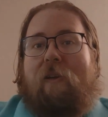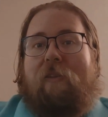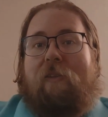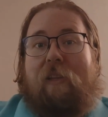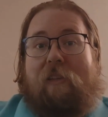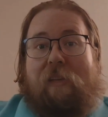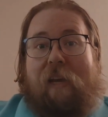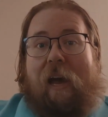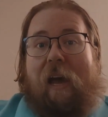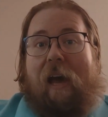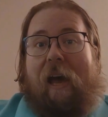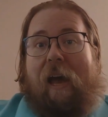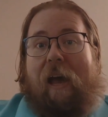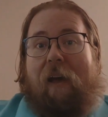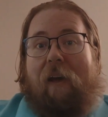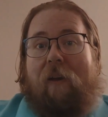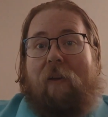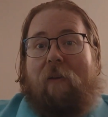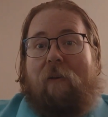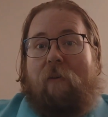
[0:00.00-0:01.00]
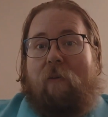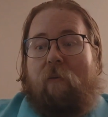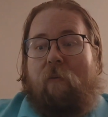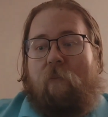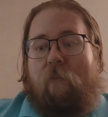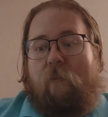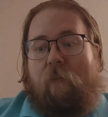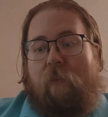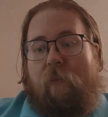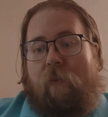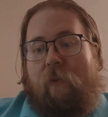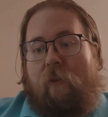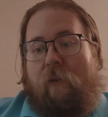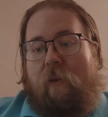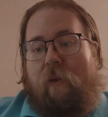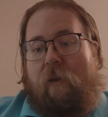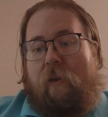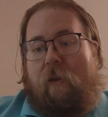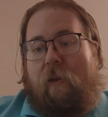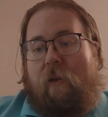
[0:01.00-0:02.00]
is a tie.
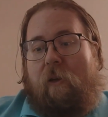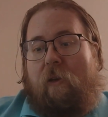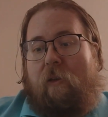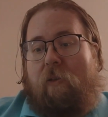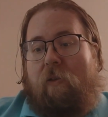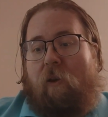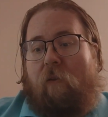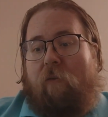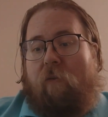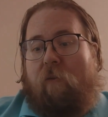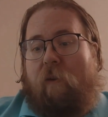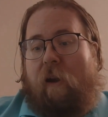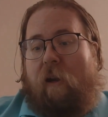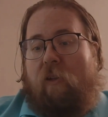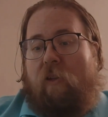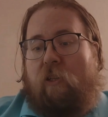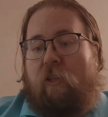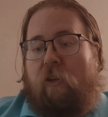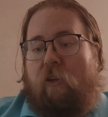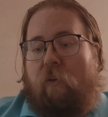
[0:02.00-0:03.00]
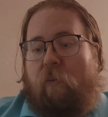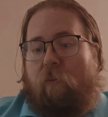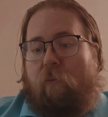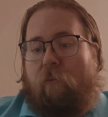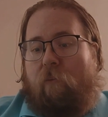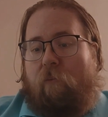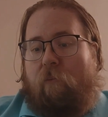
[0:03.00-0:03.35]
It's off to round two.